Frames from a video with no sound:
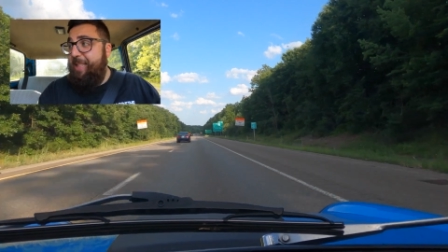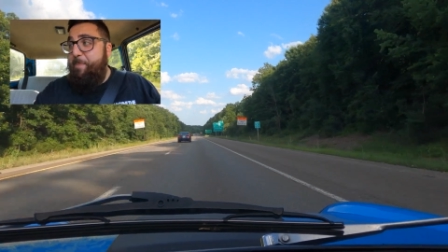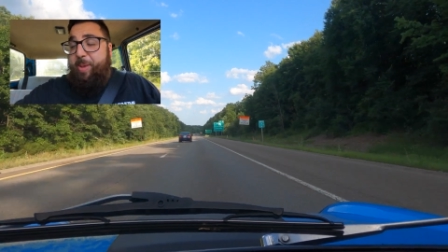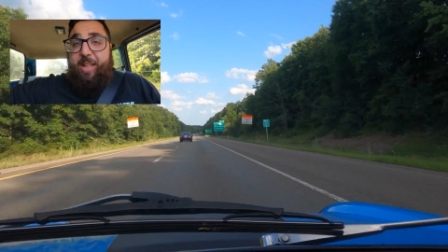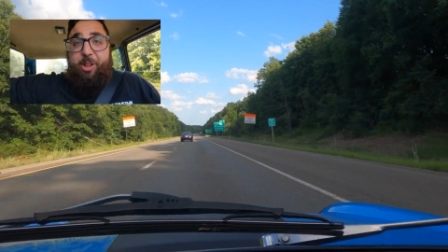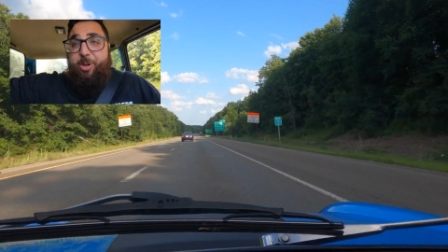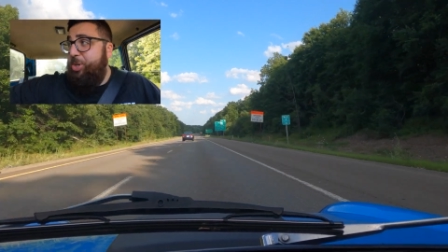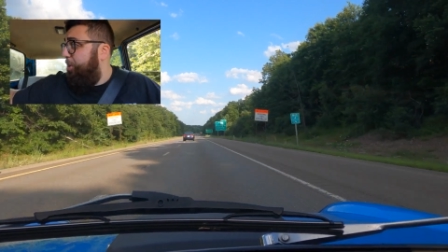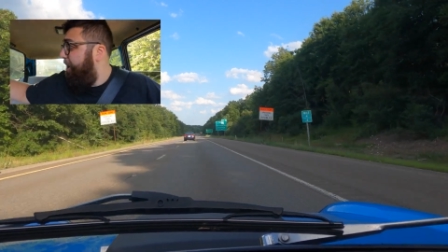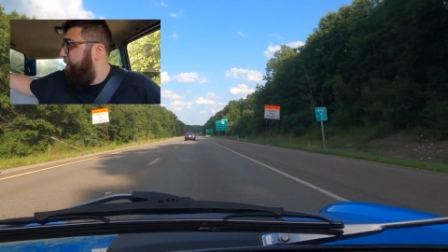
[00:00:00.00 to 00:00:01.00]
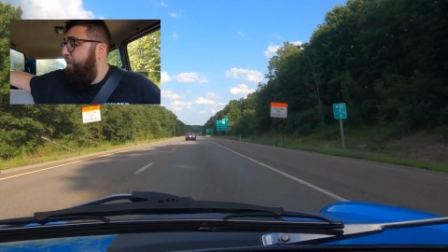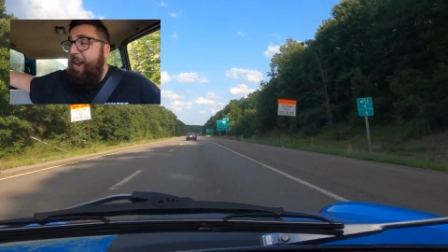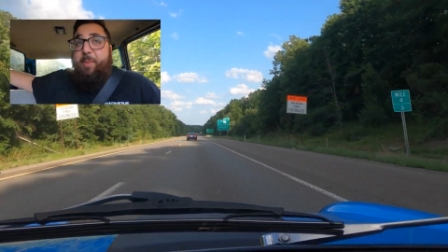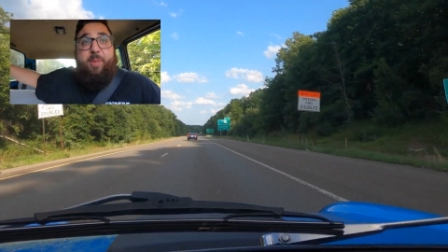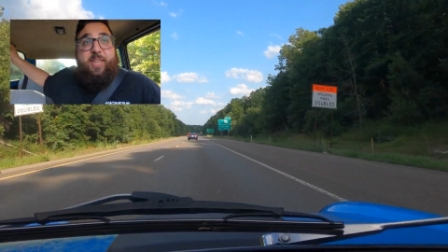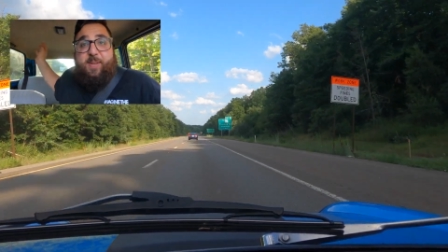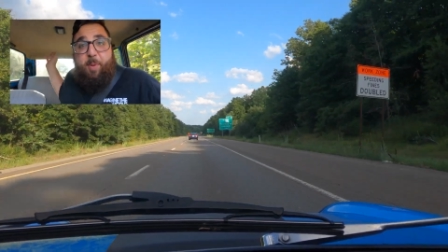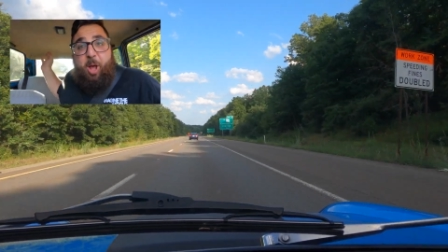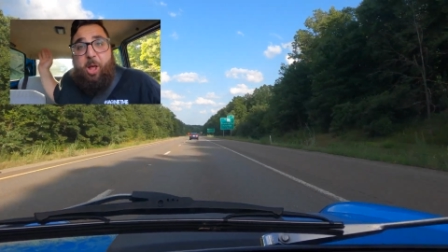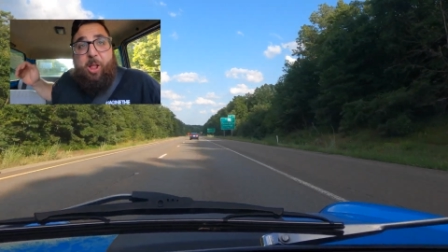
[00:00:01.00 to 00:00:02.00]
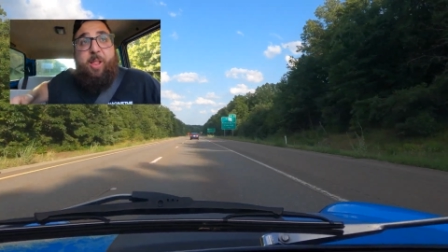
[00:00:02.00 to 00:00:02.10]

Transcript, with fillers: the pillars are incredibly small.